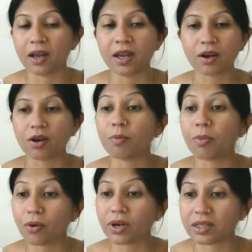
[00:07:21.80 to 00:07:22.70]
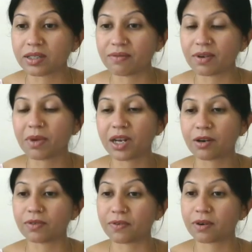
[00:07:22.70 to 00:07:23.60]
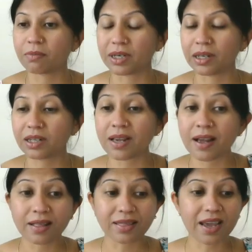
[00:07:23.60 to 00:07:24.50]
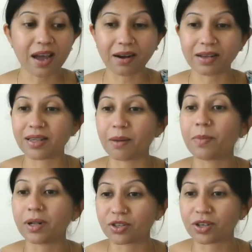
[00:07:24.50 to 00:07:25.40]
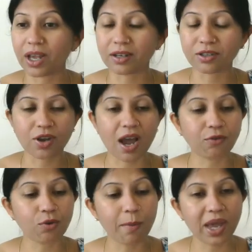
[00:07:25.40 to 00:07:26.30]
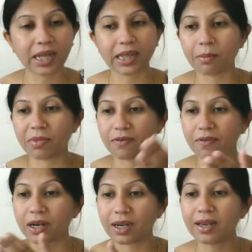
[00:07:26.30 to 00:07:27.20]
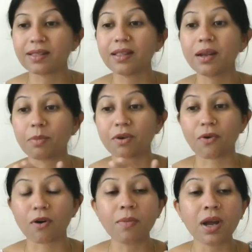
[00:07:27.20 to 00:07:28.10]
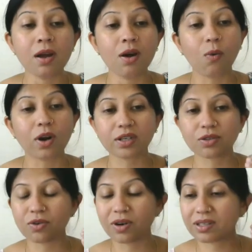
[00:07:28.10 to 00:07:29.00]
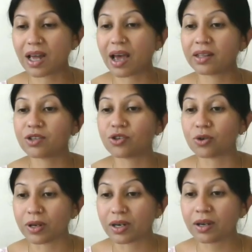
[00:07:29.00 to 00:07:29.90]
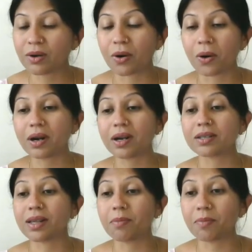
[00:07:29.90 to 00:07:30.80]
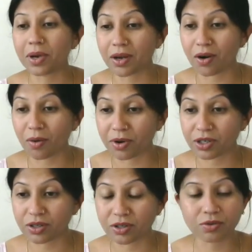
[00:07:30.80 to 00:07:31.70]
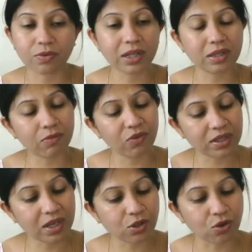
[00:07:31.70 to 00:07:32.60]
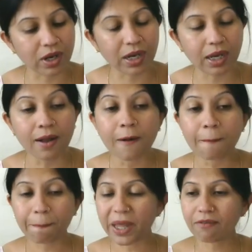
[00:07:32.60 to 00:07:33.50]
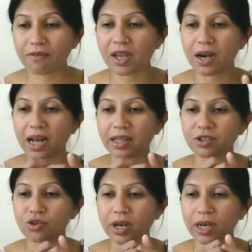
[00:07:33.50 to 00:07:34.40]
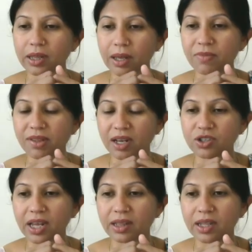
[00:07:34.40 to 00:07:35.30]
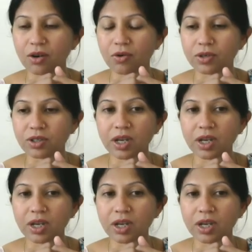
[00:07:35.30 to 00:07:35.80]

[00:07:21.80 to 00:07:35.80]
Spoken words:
components, even made of different materials, they are assembled together. So you have to make them differently and then perform what is known as either joining or assembly operation. So when we say joining, then we are rather joining them such that they don't